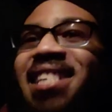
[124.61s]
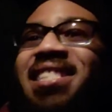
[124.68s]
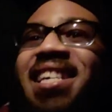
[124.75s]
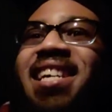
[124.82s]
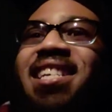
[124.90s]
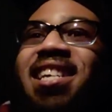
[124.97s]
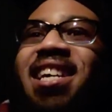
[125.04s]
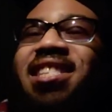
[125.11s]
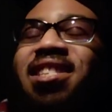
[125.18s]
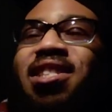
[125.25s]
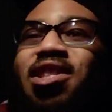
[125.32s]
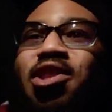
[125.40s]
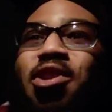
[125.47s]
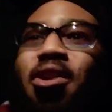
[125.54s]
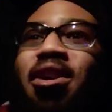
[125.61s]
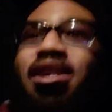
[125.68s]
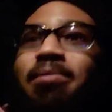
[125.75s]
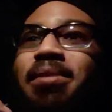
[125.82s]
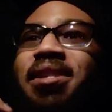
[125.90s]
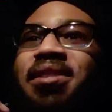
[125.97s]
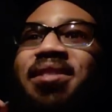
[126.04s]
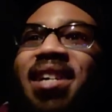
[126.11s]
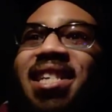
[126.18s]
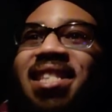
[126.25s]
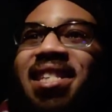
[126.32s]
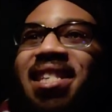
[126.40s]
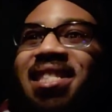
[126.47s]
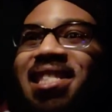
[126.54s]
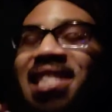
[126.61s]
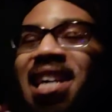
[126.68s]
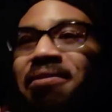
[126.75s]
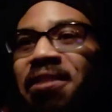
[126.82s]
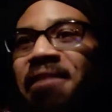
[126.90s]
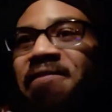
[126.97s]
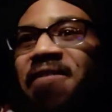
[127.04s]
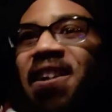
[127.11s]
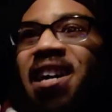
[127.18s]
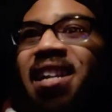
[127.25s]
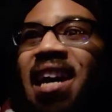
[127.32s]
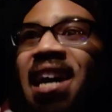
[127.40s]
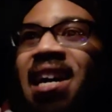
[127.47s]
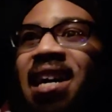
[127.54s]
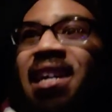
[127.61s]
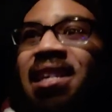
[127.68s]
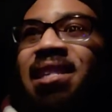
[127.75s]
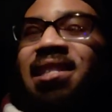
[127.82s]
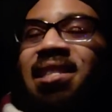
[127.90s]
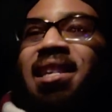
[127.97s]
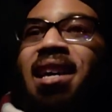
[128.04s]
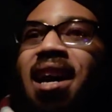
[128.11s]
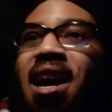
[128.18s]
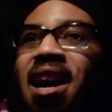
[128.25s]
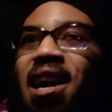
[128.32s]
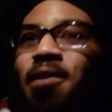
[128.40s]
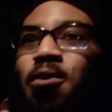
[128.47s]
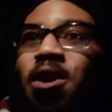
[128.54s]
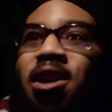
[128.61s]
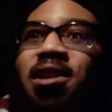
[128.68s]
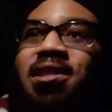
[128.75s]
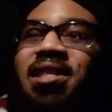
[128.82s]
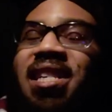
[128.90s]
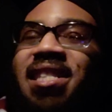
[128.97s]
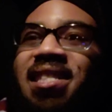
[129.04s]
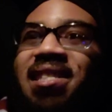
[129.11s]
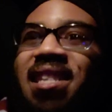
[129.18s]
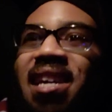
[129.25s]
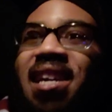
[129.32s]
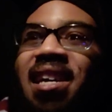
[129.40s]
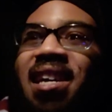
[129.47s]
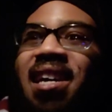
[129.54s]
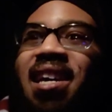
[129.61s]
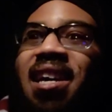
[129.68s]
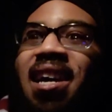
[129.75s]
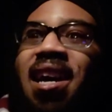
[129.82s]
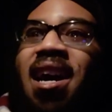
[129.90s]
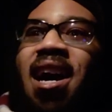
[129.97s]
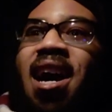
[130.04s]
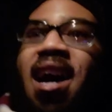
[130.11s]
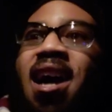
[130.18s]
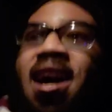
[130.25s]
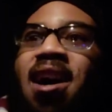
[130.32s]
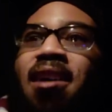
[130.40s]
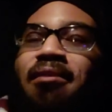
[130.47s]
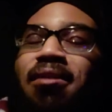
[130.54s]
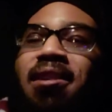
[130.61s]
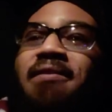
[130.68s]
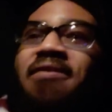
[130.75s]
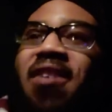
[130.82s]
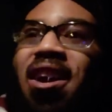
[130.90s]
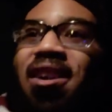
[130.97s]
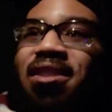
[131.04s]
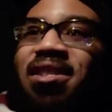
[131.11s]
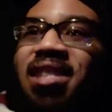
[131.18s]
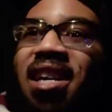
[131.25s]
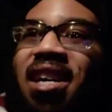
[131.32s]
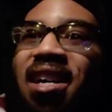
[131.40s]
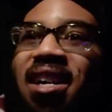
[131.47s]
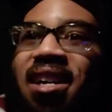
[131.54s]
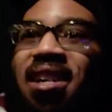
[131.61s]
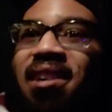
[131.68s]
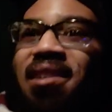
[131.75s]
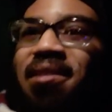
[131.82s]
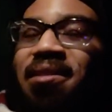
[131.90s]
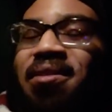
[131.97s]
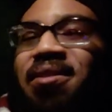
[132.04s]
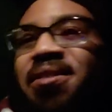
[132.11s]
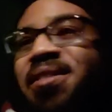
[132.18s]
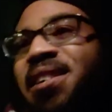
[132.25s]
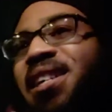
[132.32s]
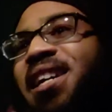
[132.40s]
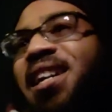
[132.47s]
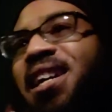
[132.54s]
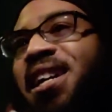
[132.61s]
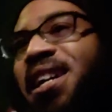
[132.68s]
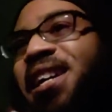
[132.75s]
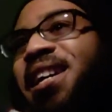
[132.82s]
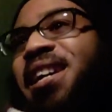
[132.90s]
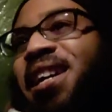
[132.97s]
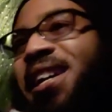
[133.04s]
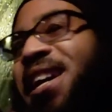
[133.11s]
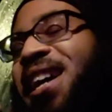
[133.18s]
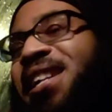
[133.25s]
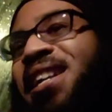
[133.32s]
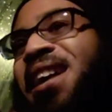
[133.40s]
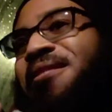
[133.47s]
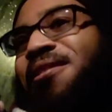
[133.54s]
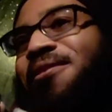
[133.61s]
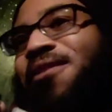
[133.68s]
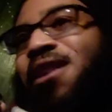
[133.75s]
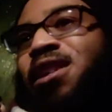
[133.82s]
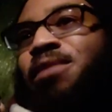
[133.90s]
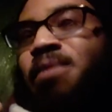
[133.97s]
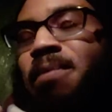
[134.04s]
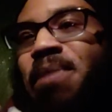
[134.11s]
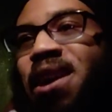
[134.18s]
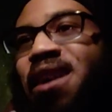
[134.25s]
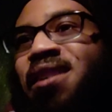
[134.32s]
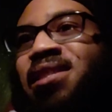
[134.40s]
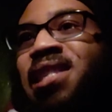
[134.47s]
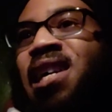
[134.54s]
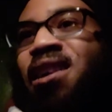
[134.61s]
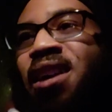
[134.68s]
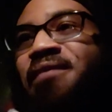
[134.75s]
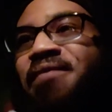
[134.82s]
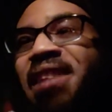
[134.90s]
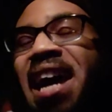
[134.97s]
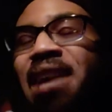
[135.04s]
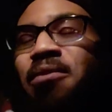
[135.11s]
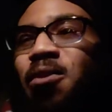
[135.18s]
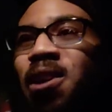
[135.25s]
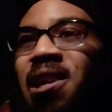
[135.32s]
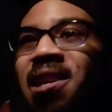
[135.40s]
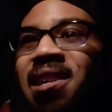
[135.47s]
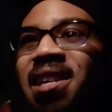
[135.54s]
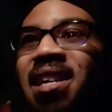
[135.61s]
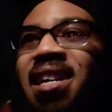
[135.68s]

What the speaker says: It's enjoyable. It's definitely fun as a realistic reverse of, kind of not reverse, but parallel of Network.